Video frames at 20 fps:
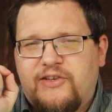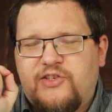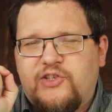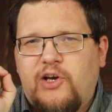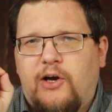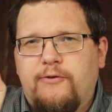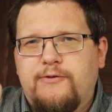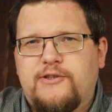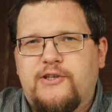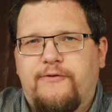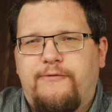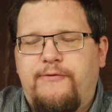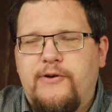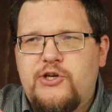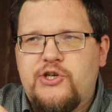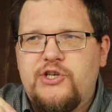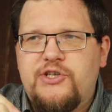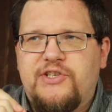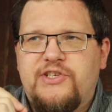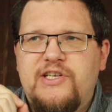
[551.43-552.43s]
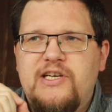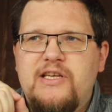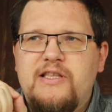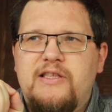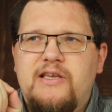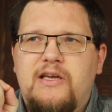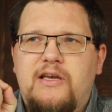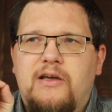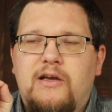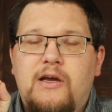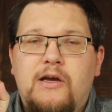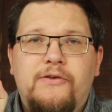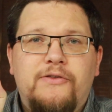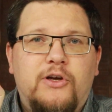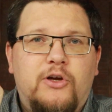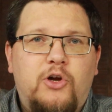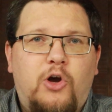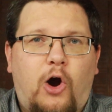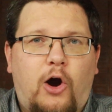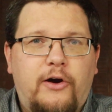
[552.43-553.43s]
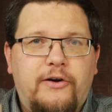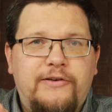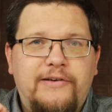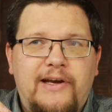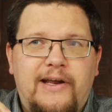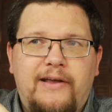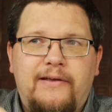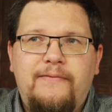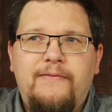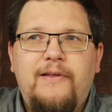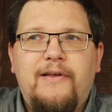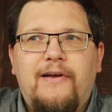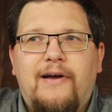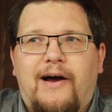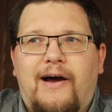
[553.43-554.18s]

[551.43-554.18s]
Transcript: self-sufficiency, the gardening,